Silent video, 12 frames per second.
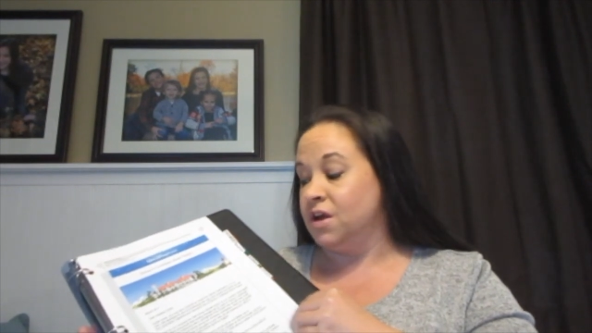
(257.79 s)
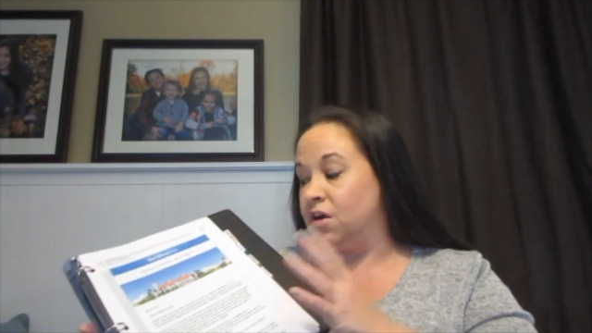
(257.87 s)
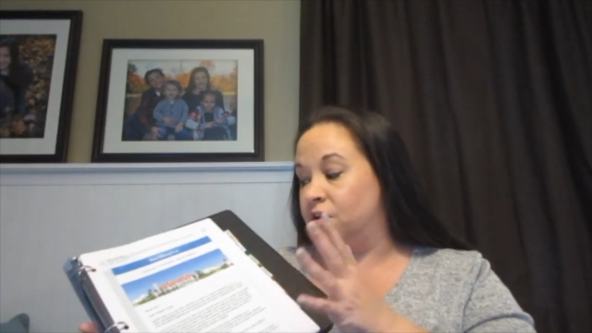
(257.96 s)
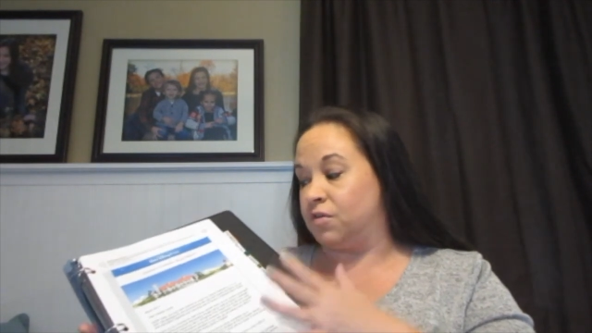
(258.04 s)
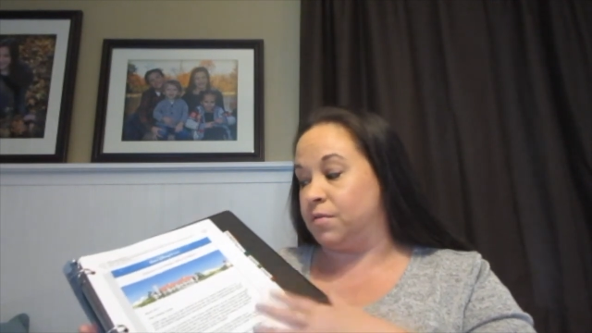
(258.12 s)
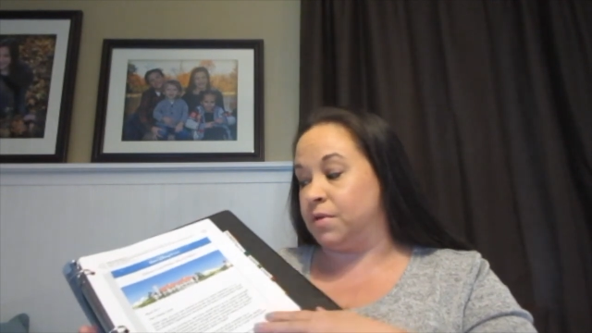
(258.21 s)

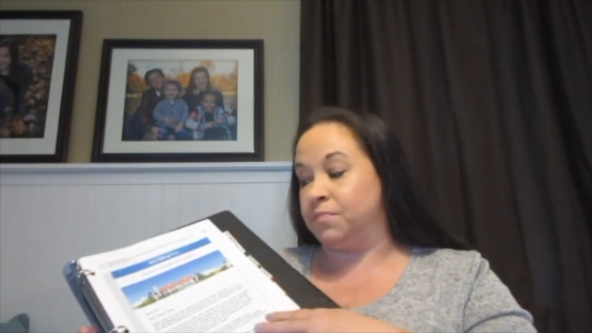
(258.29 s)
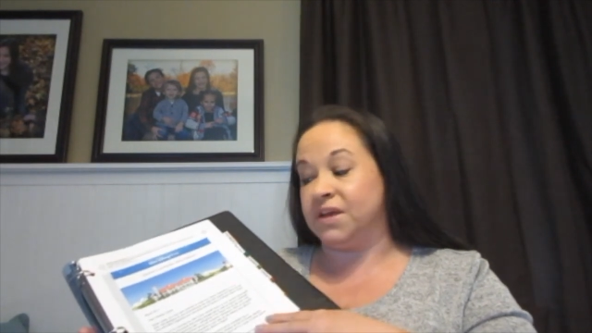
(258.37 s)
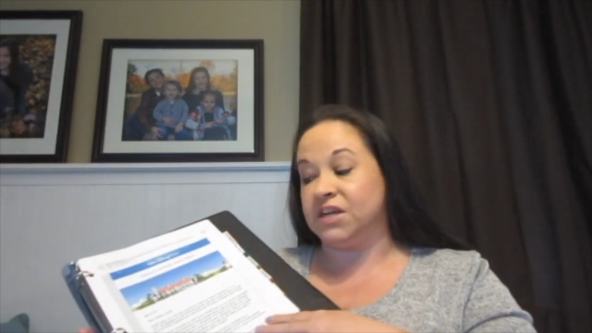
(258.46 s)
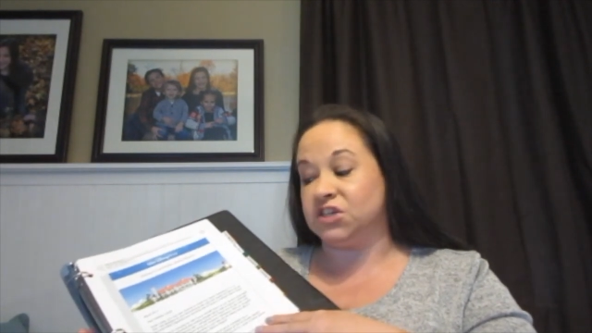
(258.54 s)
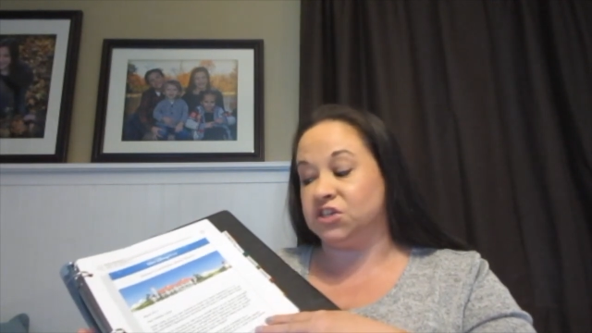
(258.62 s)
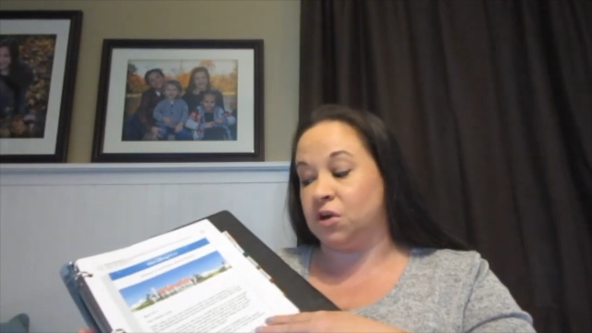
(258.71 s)
or Caribbean
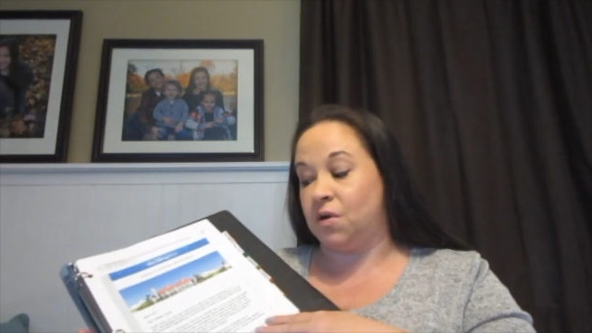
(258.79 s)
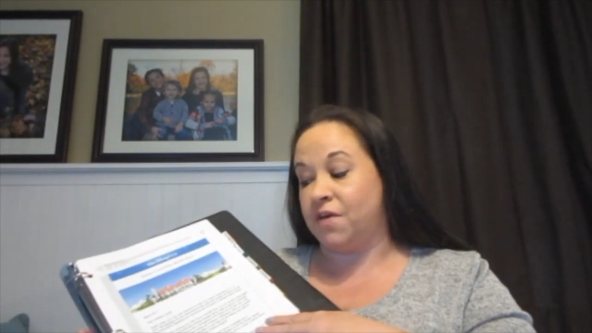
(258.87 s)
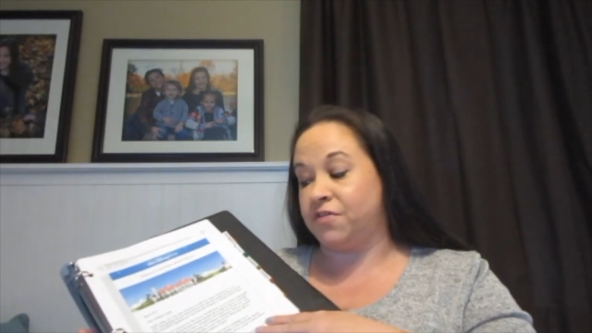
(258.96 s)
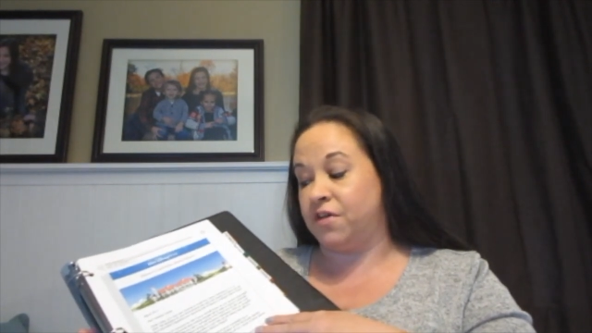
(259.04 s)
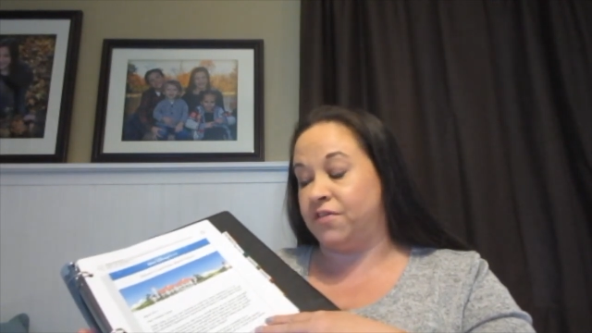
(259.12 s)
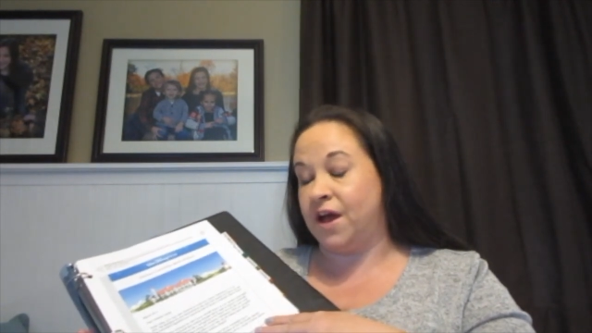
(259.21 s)
Beach. So I
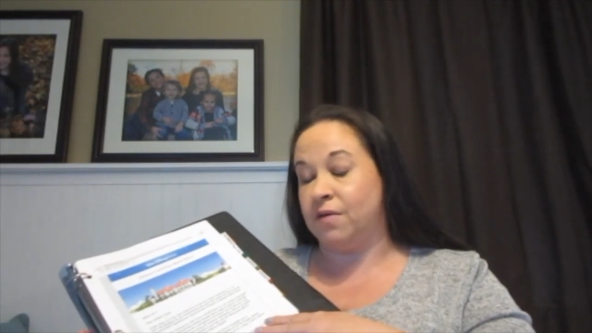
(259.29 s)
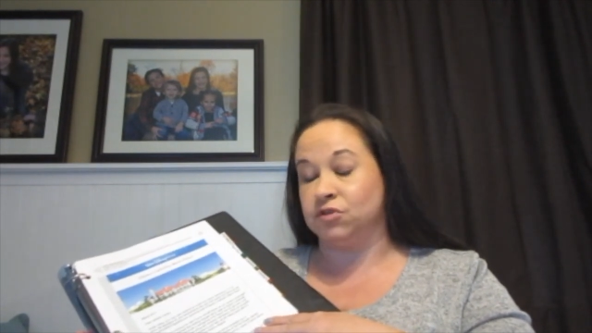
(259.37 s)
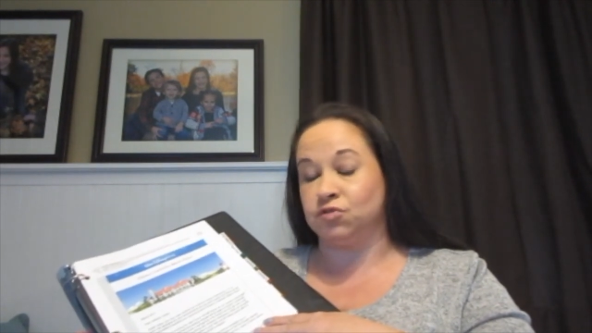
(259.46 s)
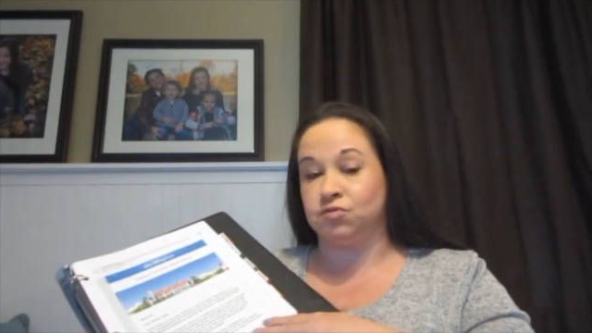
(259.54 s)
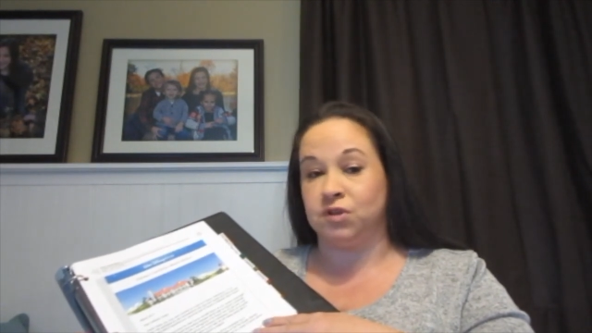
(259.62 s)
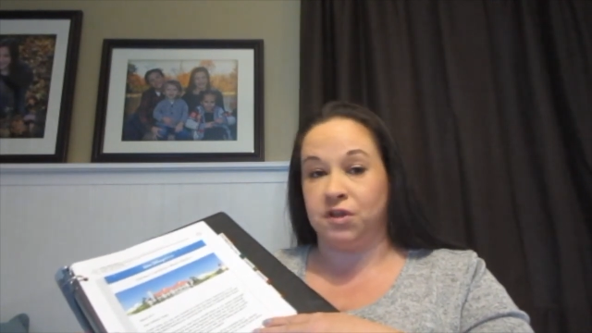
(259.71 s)
thought that
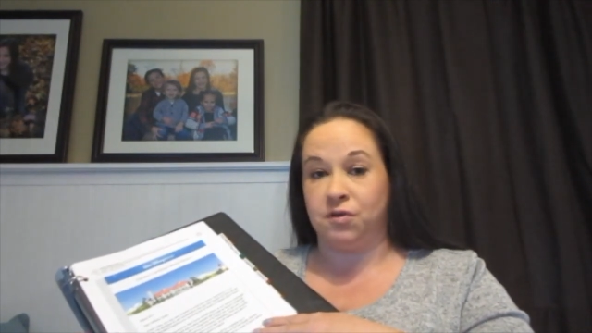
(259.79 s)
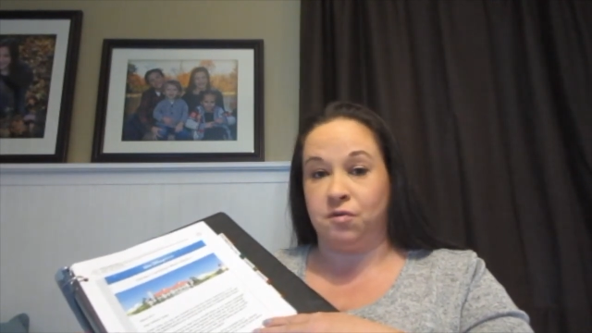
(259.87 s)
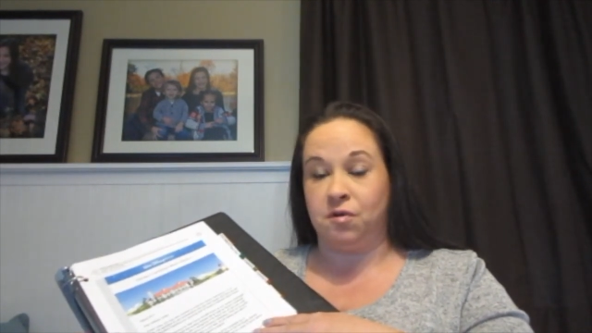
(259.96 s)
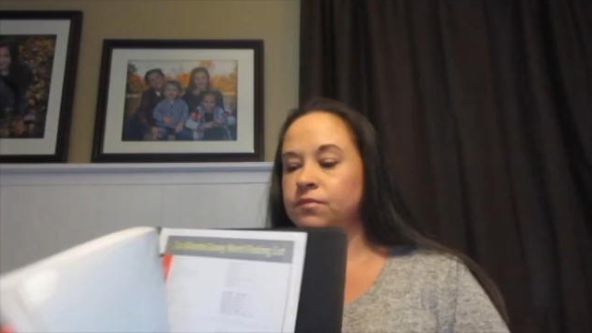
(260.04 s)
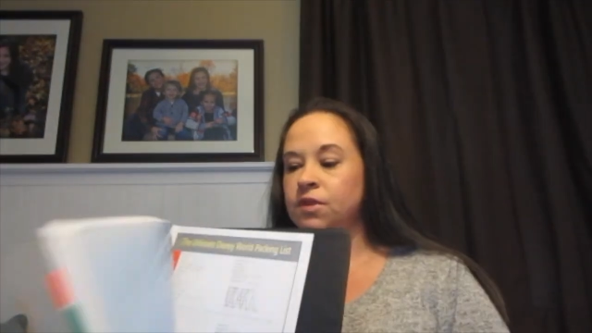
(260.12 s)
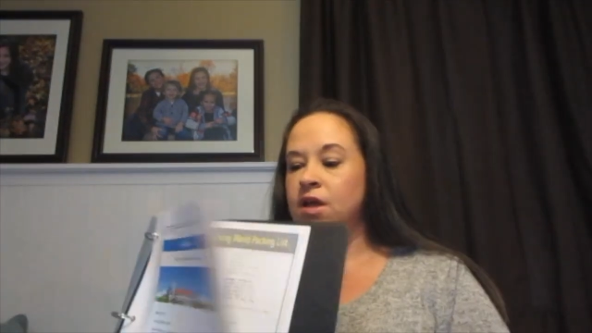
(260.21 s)
was really
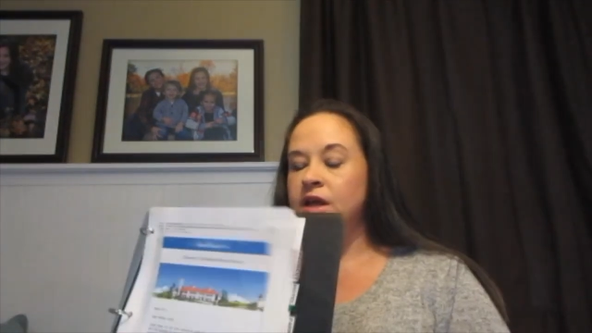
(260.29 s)
cool.